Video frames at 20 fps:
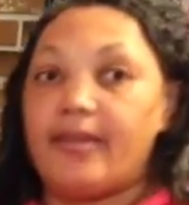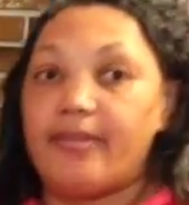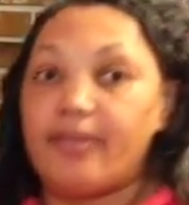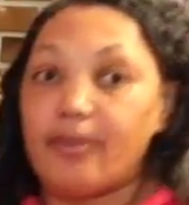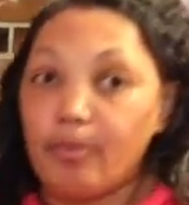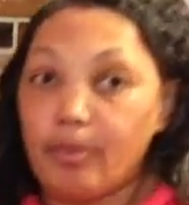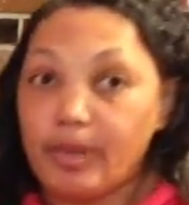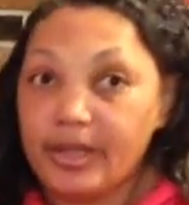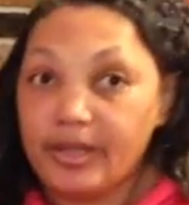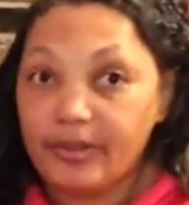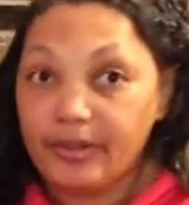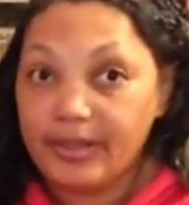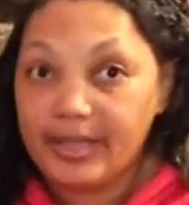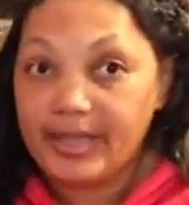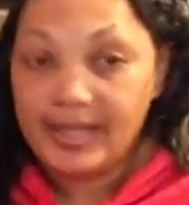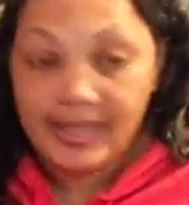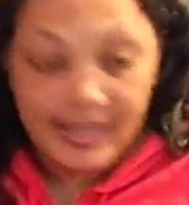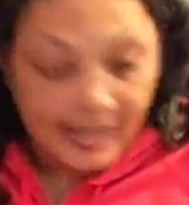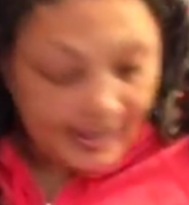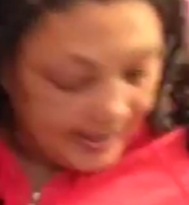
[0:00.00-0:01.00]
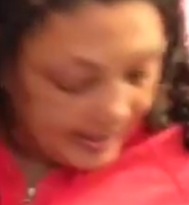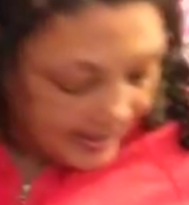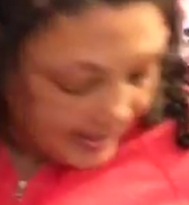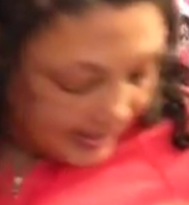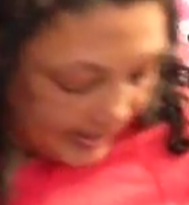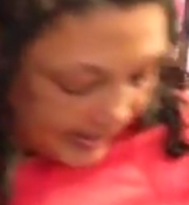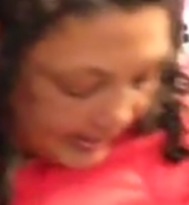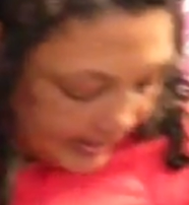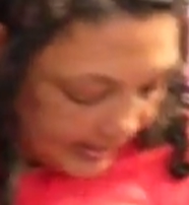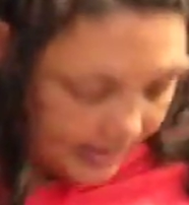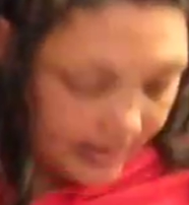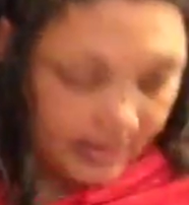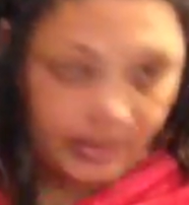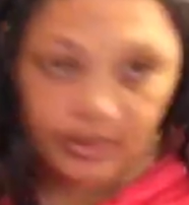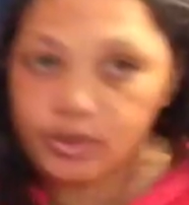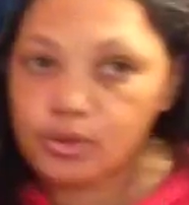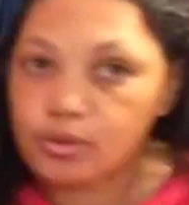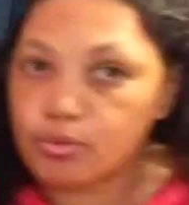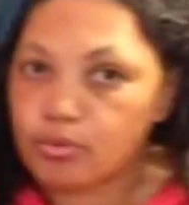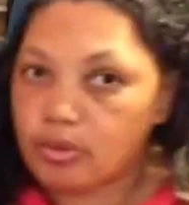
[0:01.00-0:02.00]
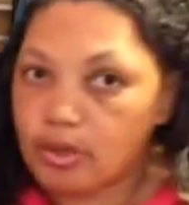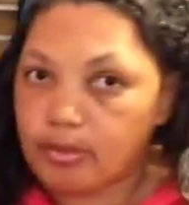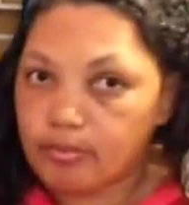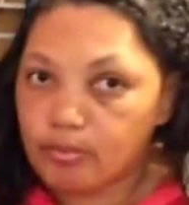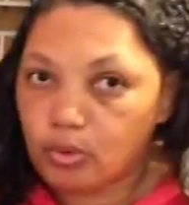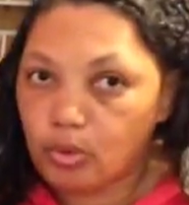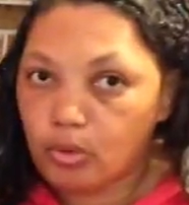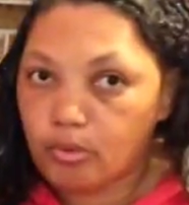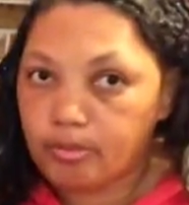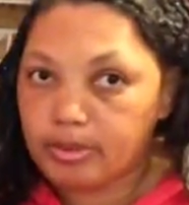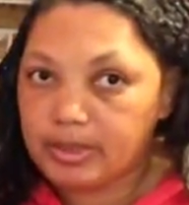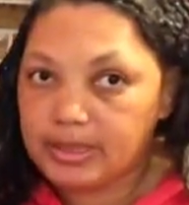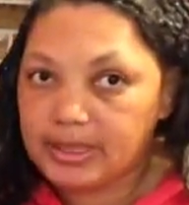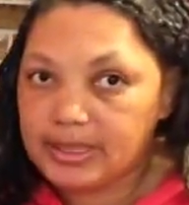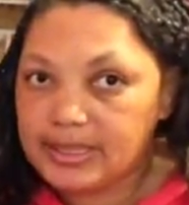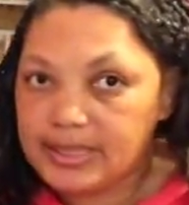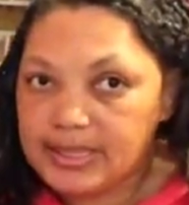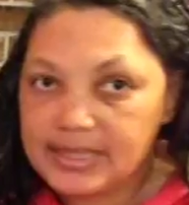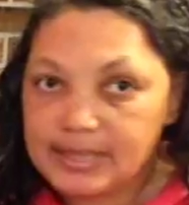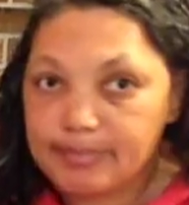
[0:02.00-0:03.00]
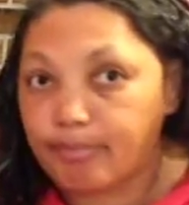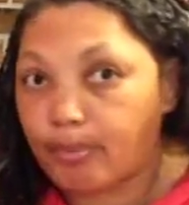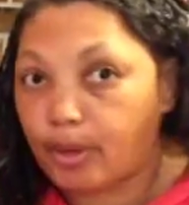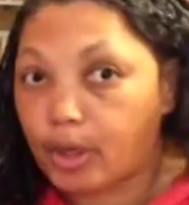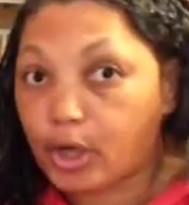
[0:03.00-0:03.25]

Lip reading: the winner is, drum roll please,